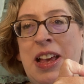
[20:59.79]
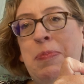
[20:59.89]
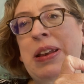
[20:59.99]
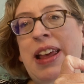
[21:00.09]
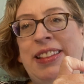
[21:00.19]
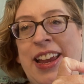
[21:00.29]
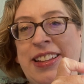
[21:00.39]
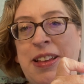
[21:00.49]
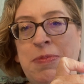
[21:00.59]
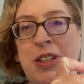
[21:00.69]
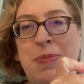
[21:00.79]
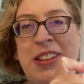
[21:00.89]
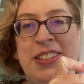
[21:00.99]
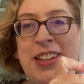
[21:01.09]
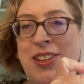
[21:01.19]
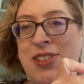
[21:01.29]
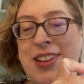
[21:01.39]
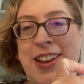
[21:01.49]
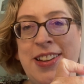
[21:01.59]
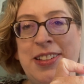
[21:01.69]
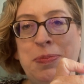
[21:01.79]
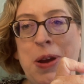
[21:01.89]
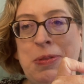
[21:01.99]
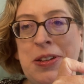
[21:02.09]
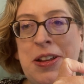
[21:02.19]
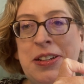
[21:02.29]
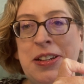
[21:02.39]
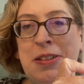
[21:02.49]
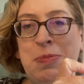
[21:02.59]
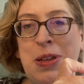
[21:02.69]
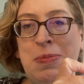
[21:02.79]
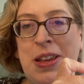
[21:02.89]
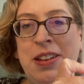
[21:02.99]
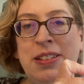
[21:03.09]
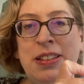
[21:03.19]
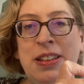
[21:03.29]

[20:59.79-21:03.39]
But I'd like them to be stitched, and it's probably not going to be me.